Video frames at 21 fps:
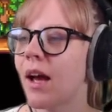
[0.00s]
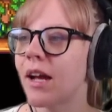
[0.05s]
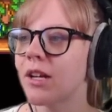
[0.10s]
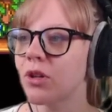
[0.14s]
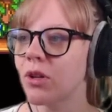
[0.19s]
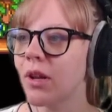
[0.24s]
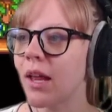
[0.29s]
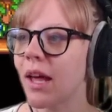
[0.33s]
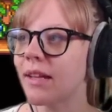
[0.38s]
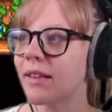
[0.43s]
I
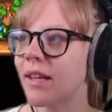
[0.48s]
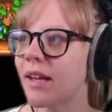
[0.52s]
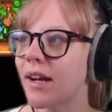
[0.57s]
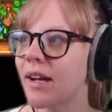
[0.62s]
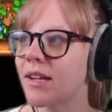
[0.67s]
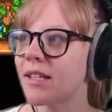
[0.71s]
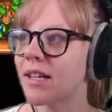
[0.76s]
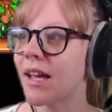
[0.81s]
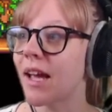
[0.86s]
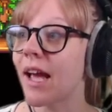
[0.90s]
do like that
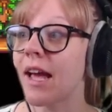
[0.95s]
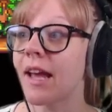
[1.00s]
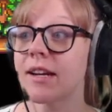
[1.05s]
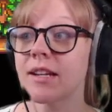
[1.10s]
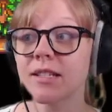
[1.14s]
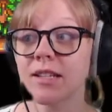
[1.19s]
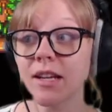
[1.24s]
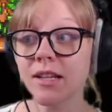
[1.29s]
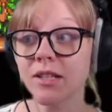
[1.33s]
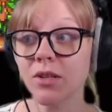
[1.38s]
idea, and
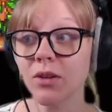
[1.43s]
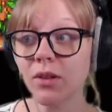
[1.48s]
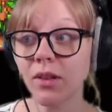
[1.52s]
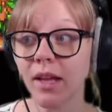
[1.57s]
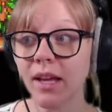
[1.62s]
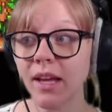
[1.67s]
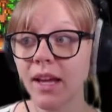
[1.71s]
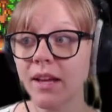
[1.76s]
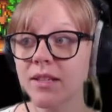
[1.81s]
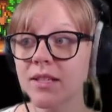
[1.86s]
it does look
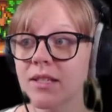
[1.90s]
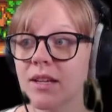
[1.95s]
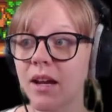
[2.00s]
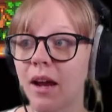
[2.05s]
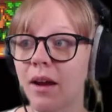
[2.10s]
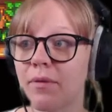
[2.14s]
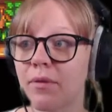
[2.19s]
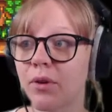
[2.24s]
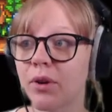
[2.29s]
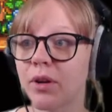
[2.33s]
like our
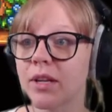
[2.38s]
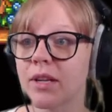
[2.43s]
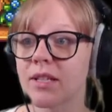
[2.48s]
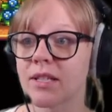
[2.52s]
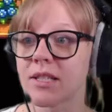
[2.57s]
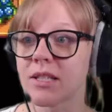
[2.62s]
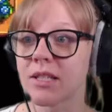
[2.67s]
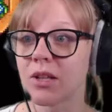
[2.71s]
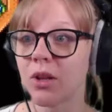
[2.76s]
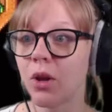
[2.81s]
star fruit
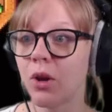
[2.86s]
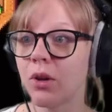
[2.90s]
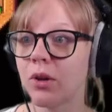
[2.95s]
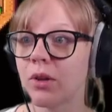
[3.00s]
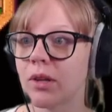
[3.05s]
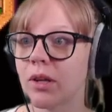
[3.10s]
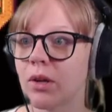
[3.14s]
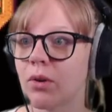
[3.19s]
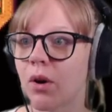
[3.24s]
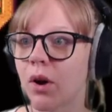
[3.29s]
is
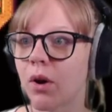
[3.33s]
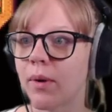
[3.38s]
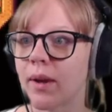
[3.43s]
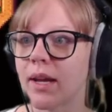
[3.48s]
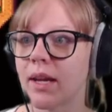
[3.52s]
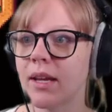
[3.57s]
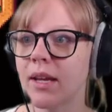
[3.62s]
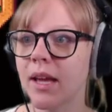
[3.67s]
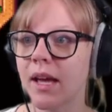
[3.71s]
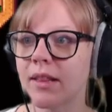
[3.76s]
slowly
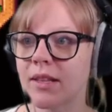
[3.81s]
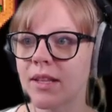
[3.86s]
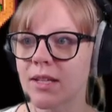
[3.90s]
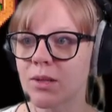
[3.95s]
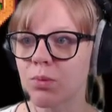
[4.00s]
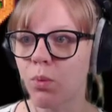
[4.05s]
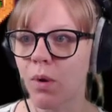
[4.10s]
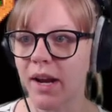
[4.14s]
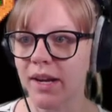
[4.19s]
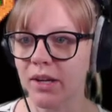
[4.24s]
growing, and
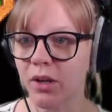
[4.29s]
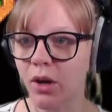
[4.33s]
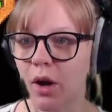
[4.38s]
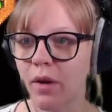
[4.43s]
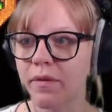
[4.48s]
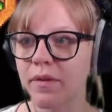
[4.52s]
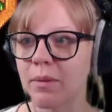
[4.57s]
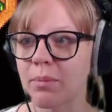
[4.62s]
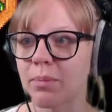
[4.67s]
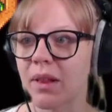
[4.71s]
this one
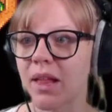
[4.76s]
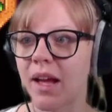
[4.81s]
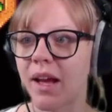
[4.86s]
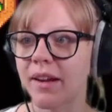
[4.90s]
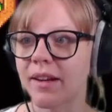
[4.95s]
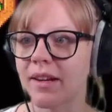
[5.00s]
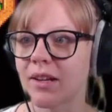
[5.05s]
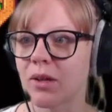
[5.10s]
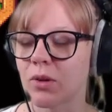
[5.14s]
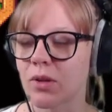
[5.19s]
coffee
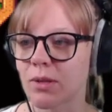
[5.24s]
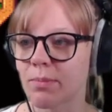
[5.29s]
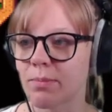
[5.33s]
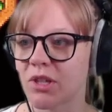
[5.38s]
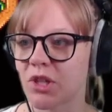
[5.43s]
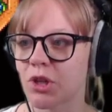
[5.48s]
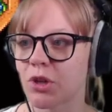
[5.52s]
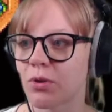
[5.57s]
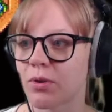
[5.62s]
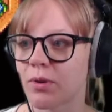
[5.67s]
plant looks
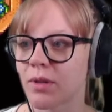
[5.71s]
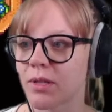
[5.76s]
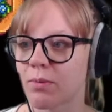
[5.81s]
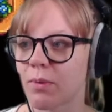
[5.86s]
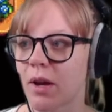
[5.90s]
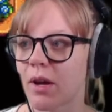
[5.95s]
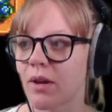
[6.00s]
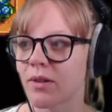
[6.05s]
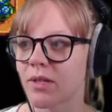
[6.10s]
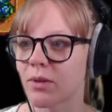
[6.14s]
mature as
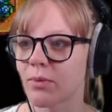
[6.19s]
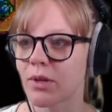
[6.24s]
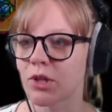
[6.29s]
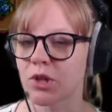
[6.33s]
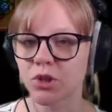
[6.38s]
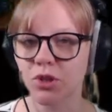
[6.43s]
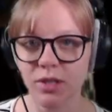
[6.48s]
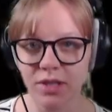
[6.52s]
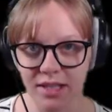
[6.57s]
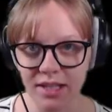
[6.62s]
well, so we
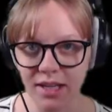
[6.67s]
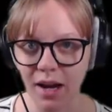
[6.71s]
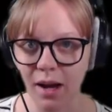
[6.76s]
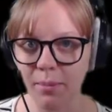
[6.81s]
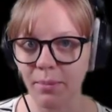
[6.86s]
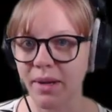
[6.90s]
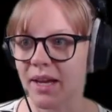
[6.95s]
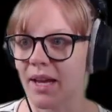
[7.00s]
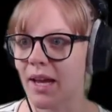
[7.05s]
should start